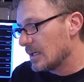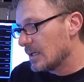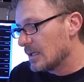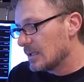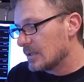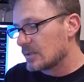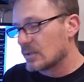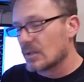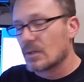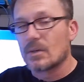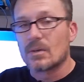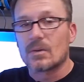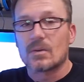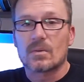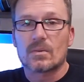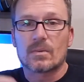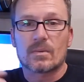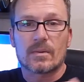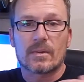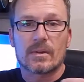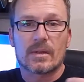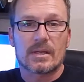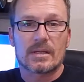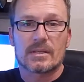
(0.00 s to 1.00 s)
So
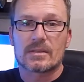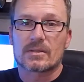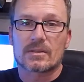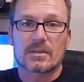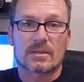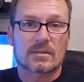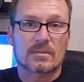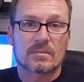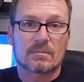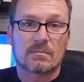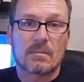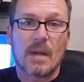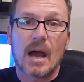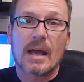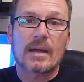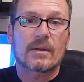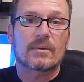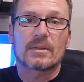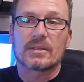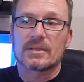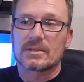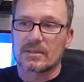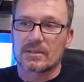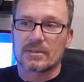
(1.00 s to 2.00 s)
these are my
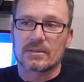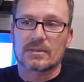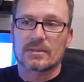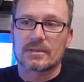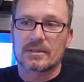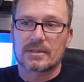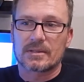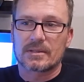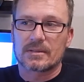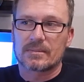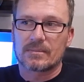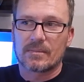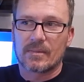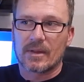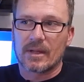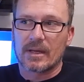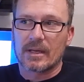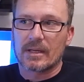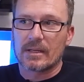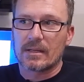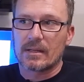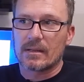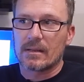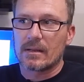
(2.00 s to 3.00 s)
results
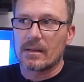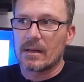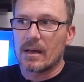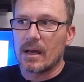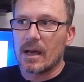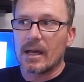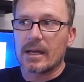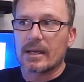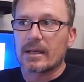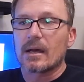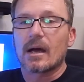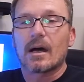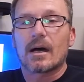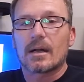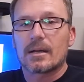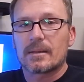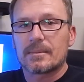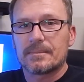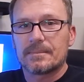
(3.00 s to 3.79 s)
that I got.